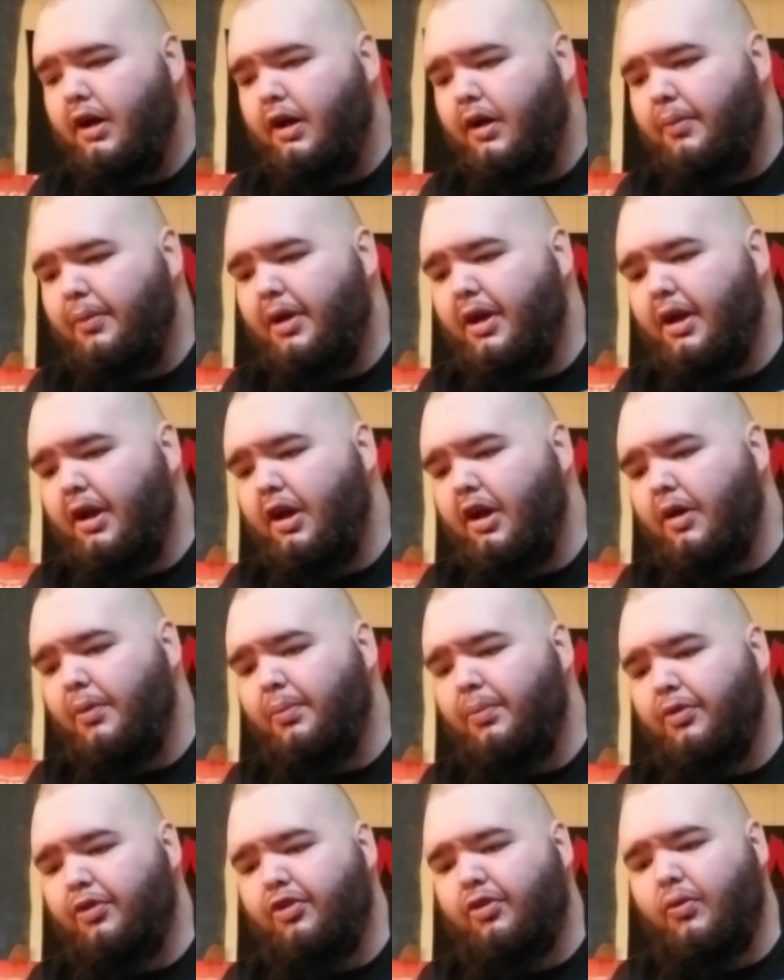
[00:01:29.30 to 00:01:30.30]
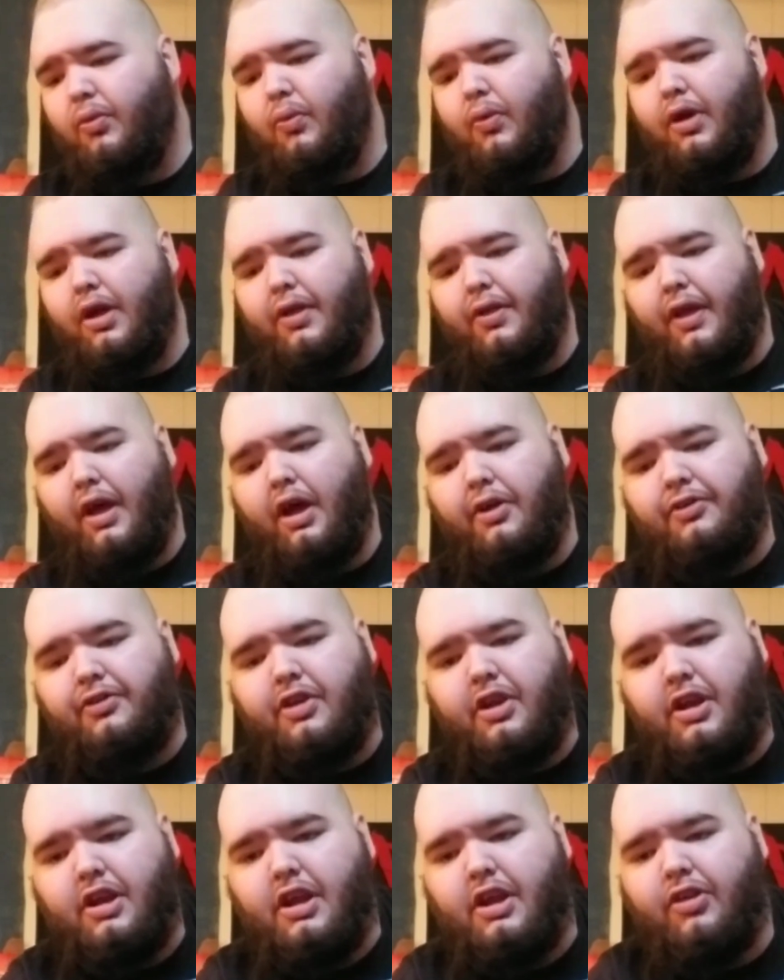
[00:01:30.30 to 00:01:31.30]
It comes with
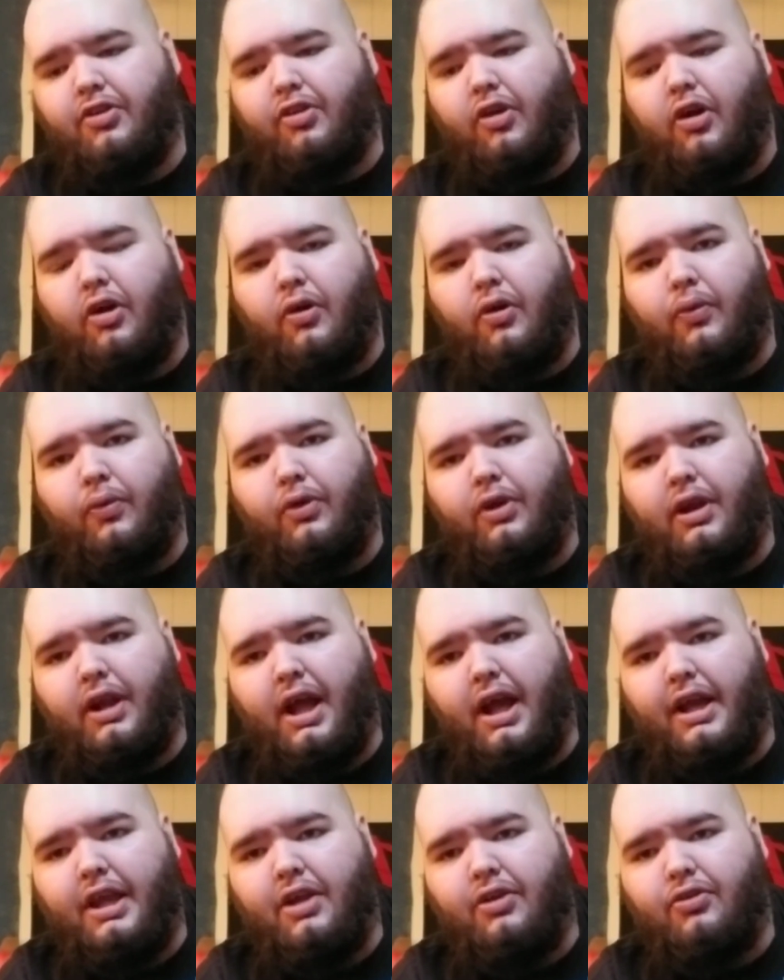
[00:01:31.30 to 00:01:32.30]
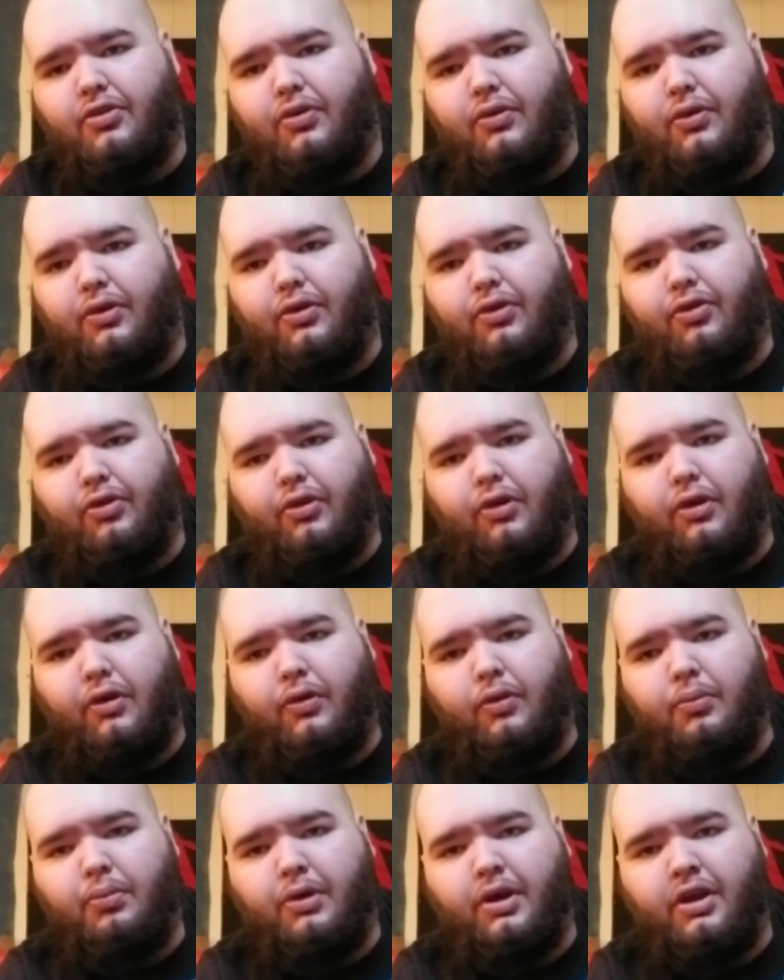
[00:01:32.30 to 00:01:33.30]
LTD's own locking tuners, their
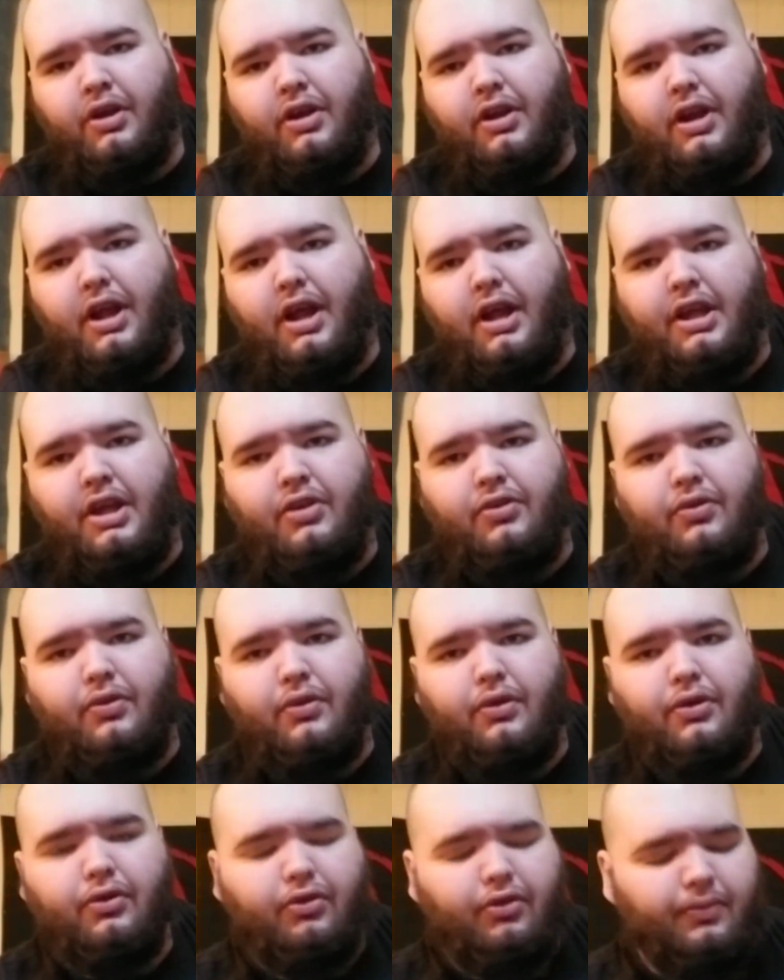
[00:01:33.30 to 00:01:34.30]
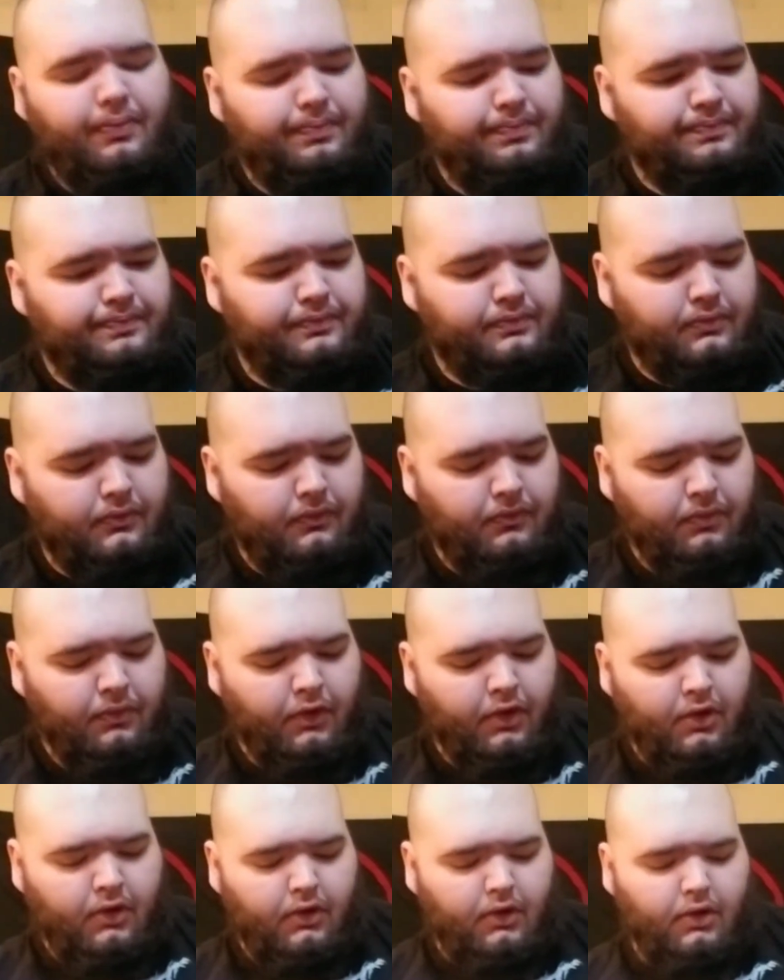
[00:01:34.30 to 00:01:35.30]
own branded locking tuners.
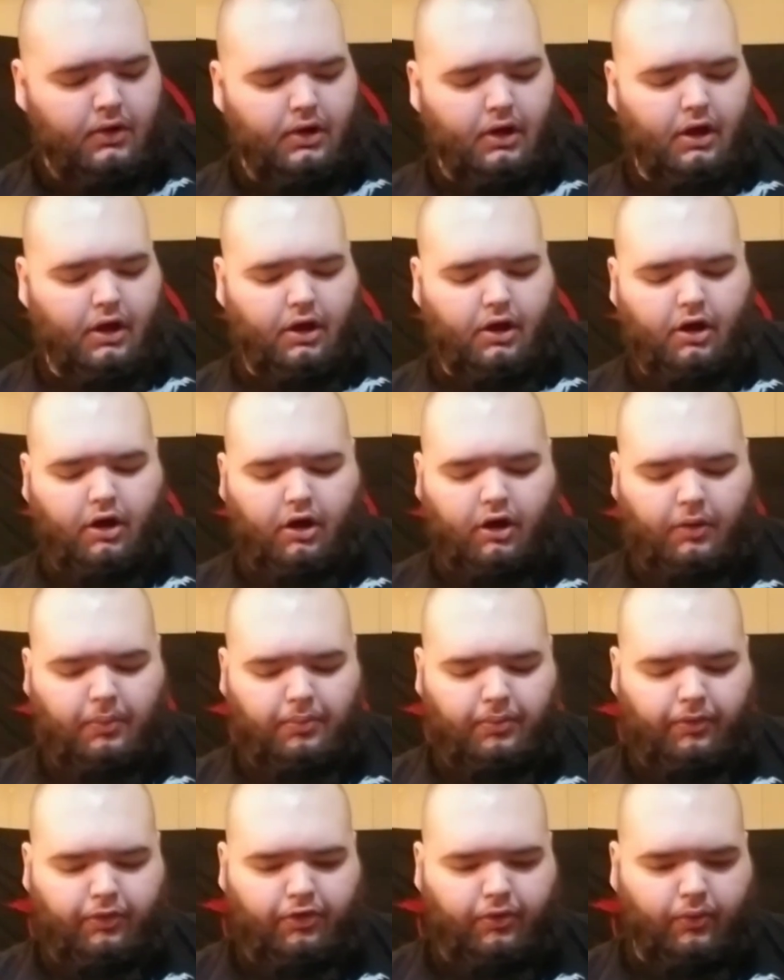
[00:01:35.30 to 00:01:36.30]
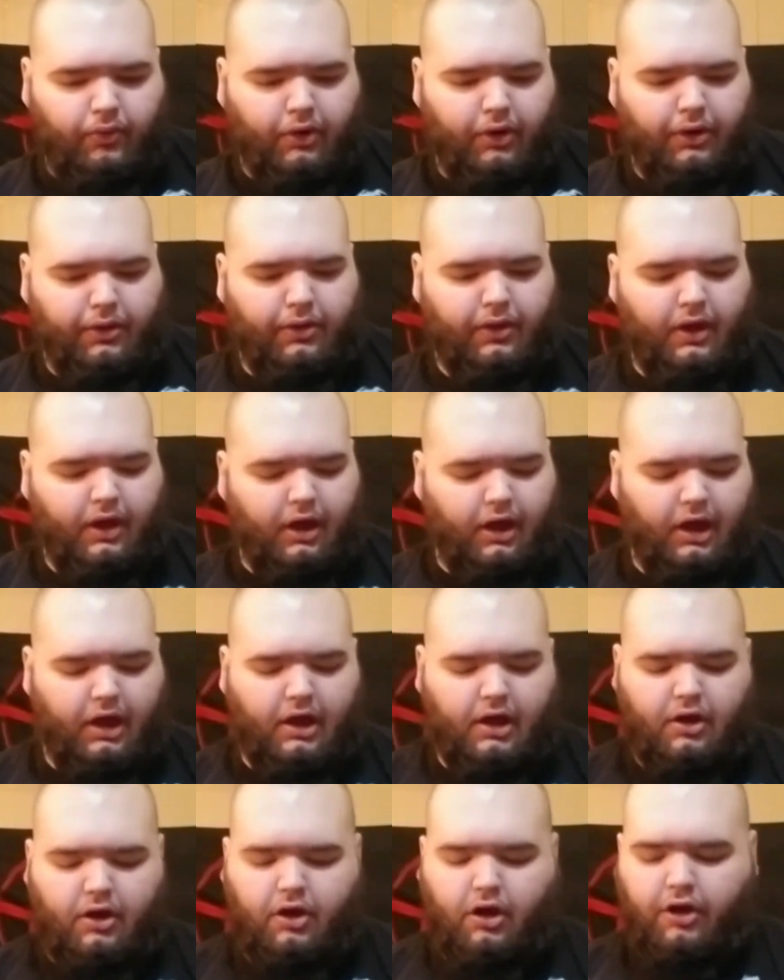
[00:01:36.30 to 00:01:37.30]
It comes with a
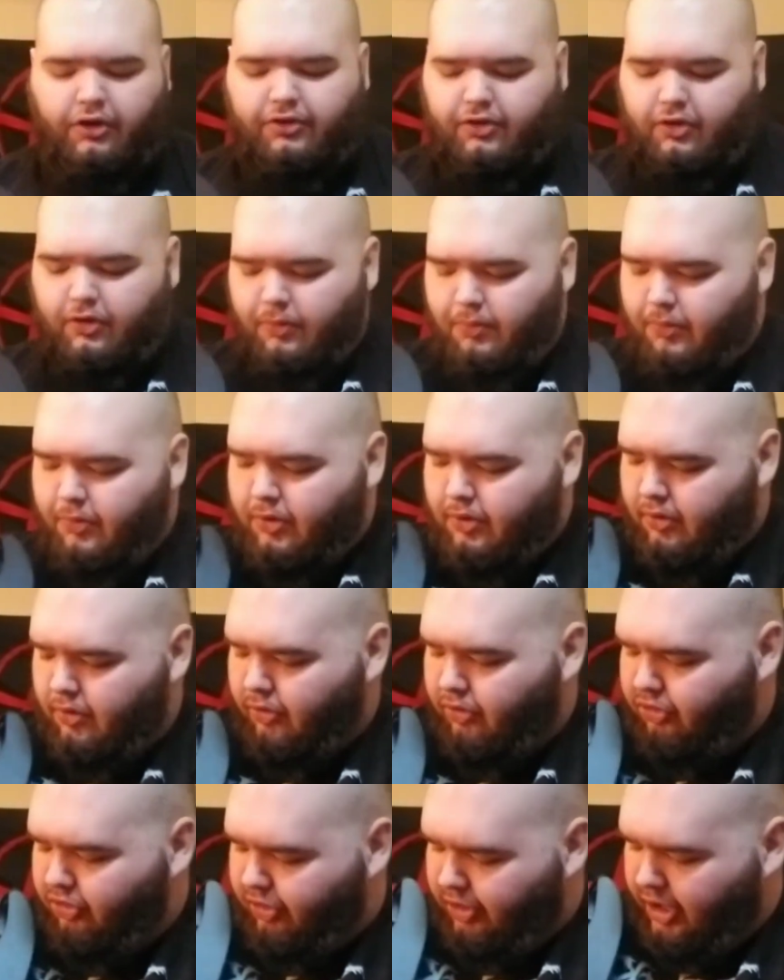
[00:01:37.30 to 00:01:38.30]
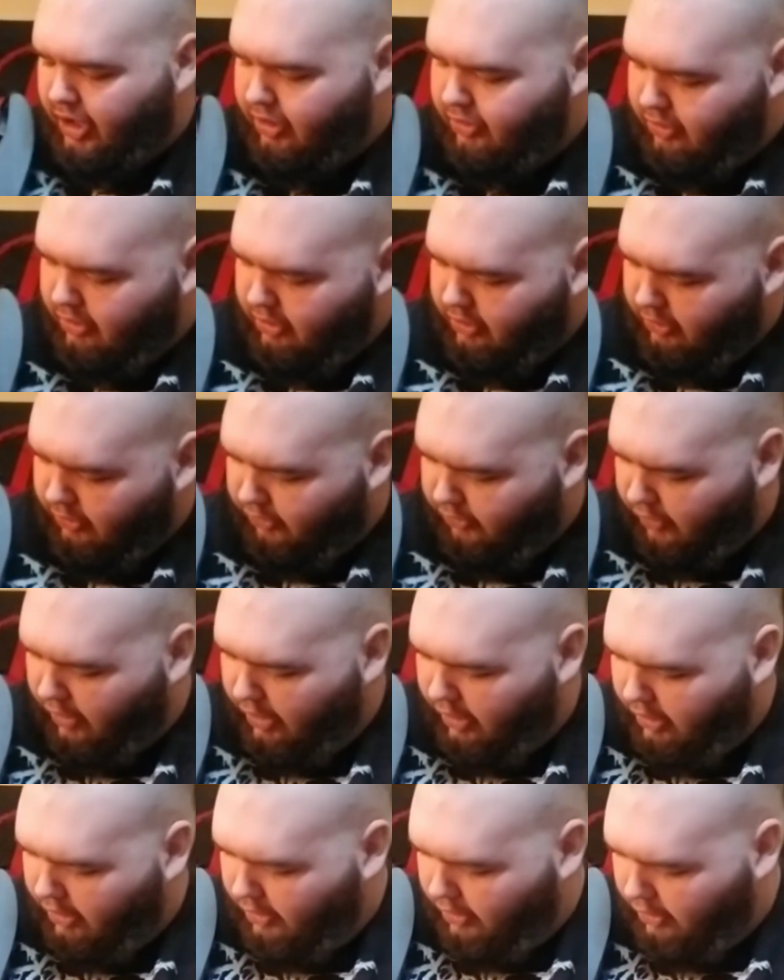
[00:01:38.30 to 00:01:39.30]
custom slanted
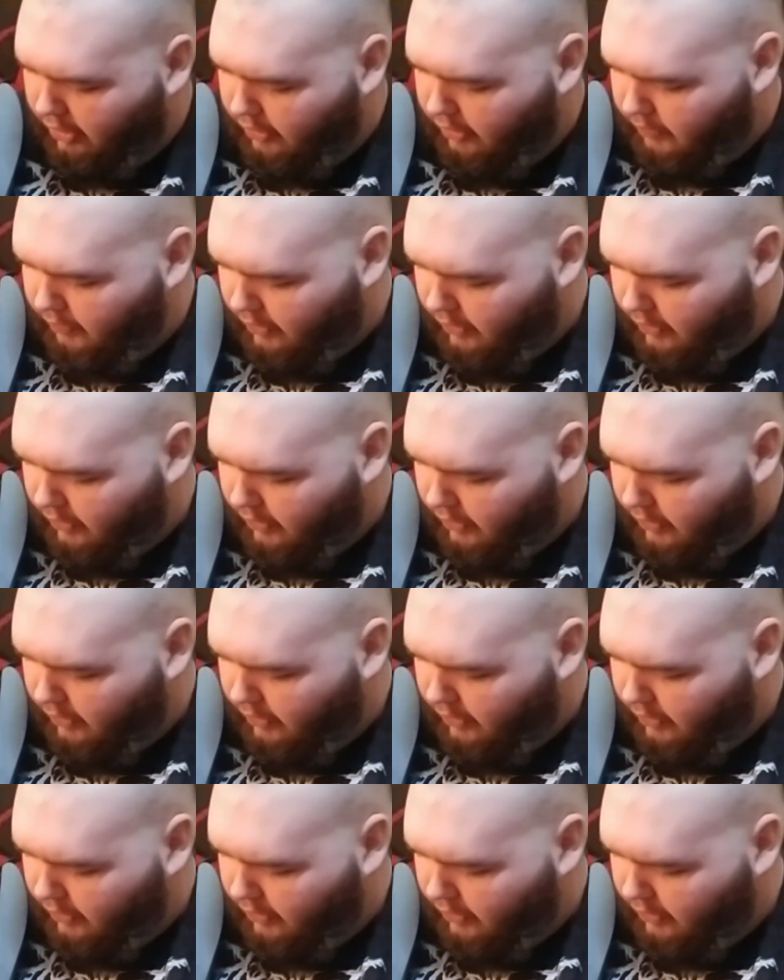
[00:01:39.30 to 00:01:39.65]
set of